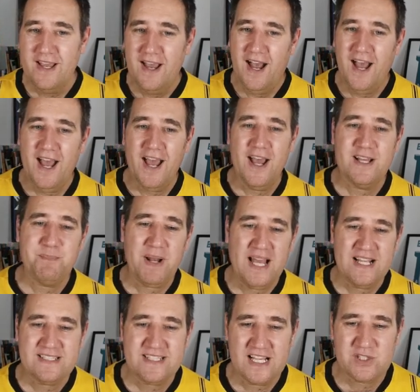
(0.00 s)
Player
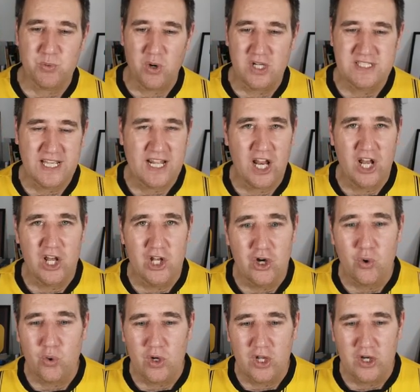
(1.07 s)
stats wise, taking a
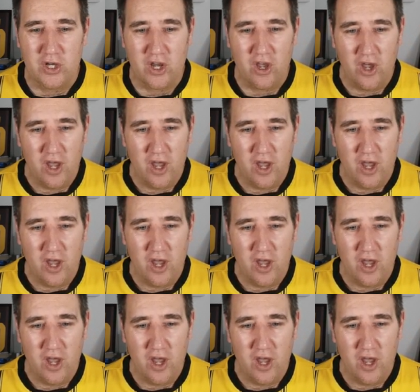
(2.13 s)
little look.